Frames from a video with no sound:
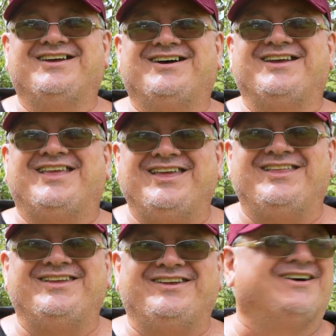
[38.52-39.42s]
I
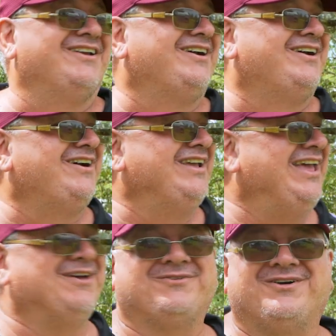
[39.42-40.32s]
kid you not, I
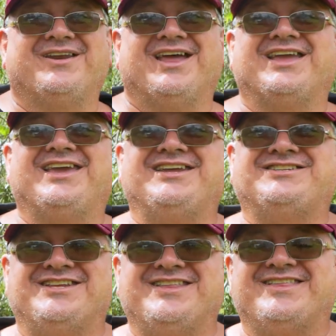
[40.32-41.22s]
have got a
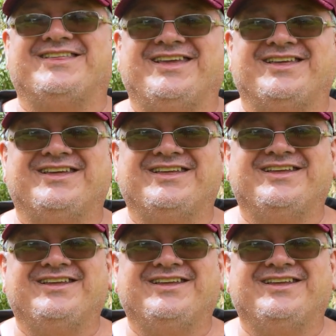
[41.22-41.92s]
kitchen sink.